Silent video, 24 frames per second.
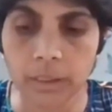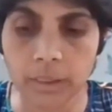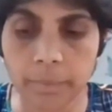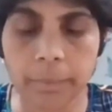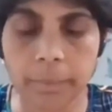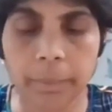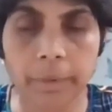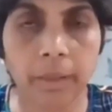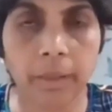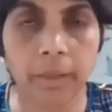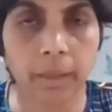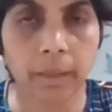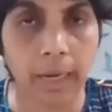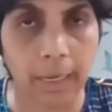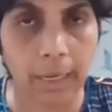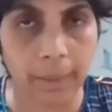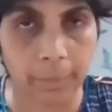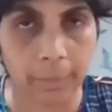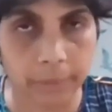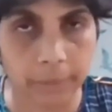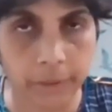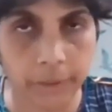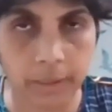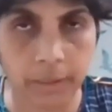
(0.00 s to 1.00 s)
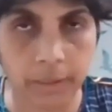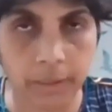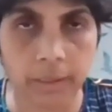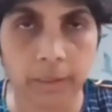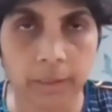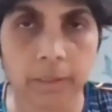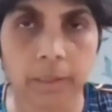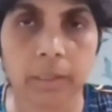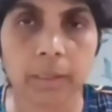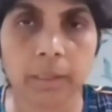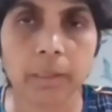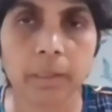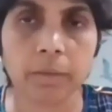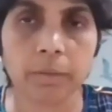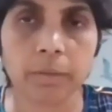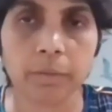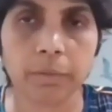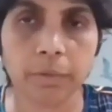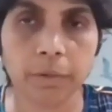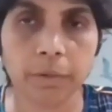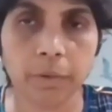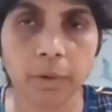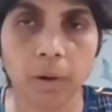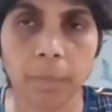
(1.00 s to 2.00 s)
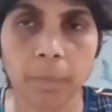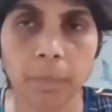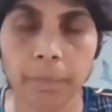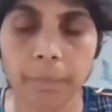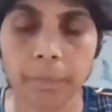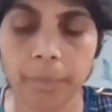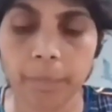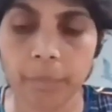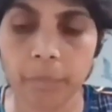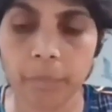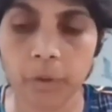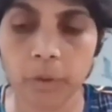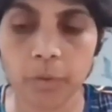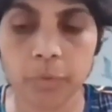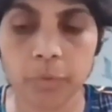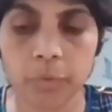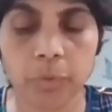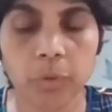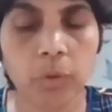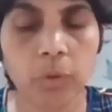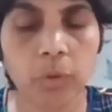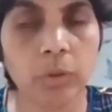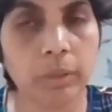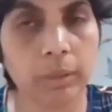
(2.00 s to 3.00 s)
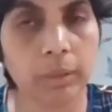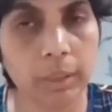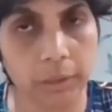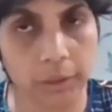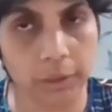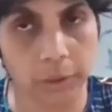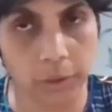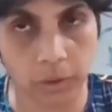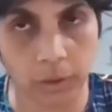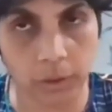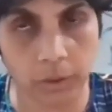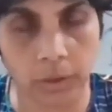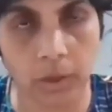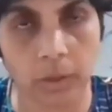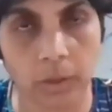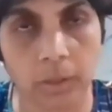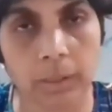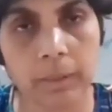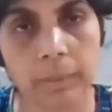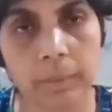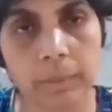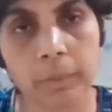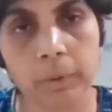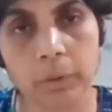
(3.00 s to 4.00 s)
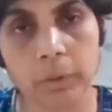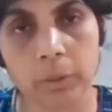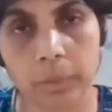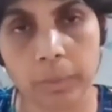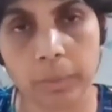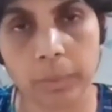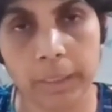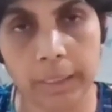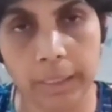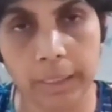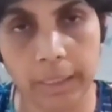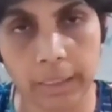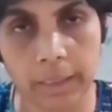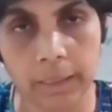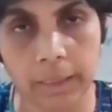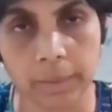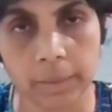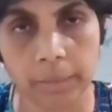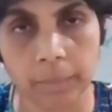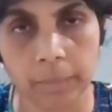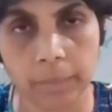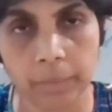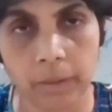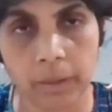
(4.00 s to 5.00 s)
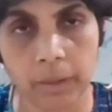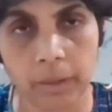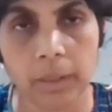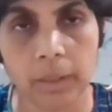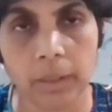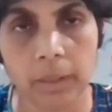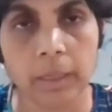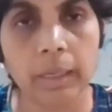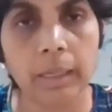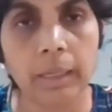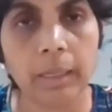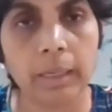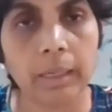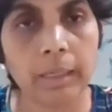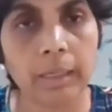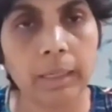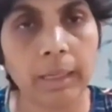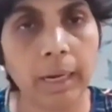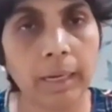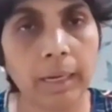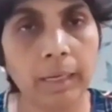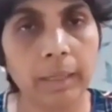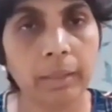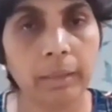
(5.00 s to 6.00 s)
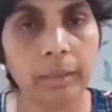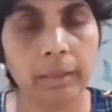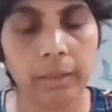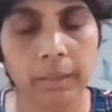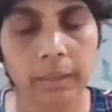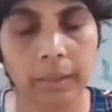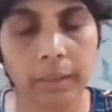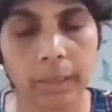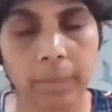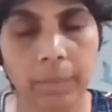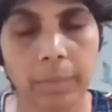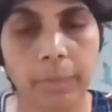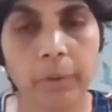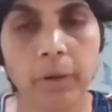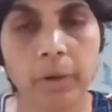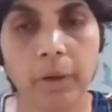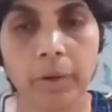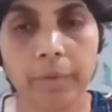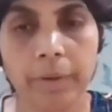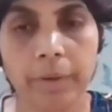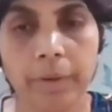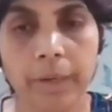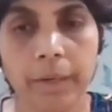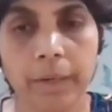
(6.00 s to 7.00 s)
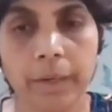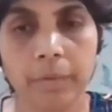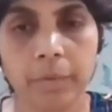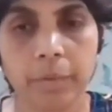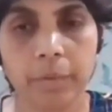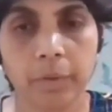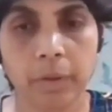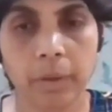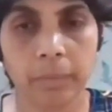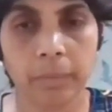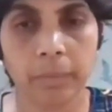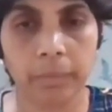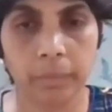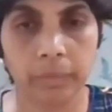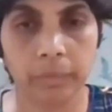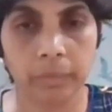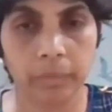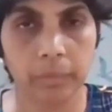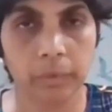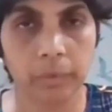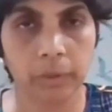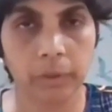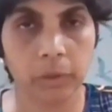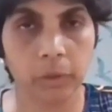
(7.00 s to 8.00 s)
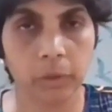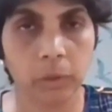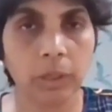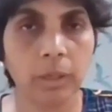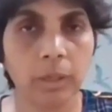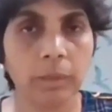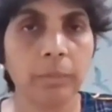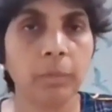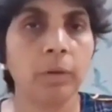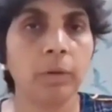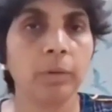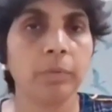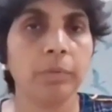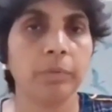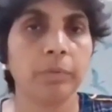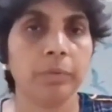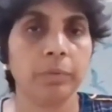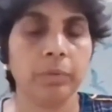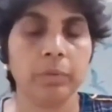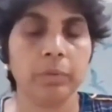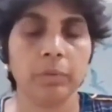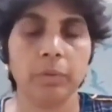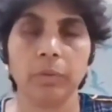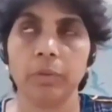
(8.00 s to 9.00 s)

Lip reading: simple abstinence from the food that you are not supposed to be eating can keep you away from the Dukkham of,